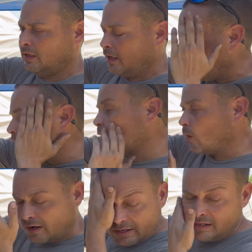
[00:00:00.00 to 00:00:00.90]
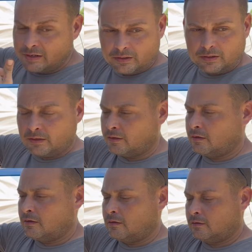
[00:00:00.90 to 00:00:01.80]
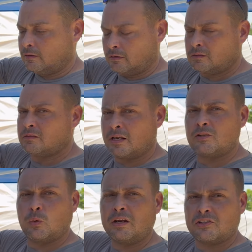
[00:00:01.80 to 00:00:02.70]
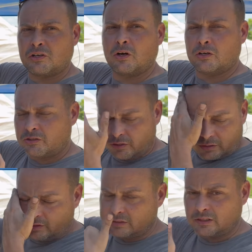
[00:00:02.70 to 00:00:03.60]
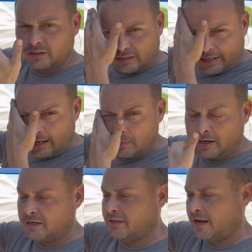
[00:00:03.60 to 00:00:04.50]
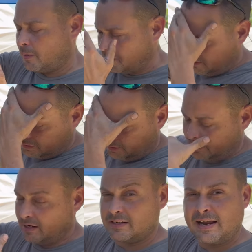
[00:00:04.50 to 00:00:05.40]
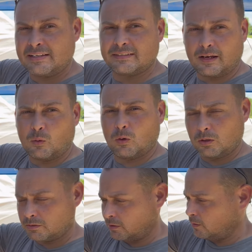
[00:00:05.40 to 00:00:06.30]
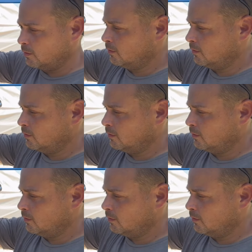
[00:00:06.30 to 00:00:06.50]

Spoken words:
anyway, did switch shirts because the guy behind the camera didn't tell me how nasty I was. So